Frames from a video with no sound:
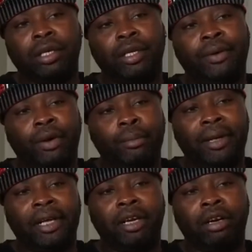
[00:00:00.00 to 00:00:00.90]
You know what I
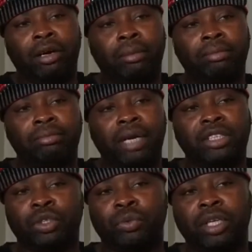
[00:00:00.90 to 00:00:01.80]
mean? I
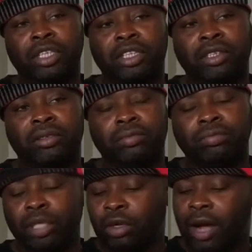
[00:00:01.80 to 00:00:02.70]
just really
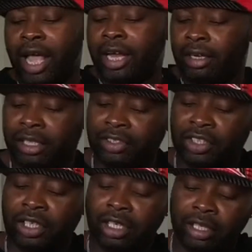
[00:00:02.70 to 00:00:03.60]
you know, I had an
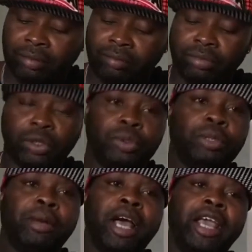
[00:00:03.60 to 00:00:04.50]
incident due to
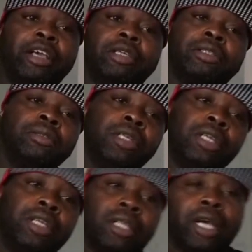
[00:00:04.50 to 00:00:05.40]
my ankle
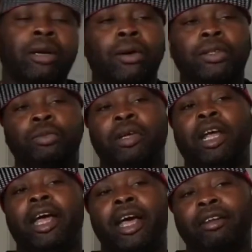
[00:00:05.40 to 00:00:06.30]
that caused me to
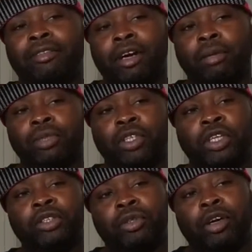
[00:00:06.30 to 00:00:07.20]
have
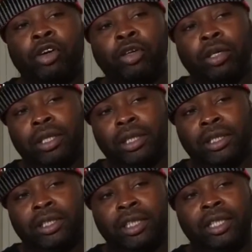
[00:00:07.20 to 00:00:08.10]
surgery earlier
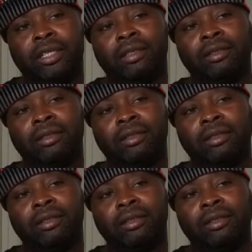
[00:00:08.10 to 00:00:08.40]
this year.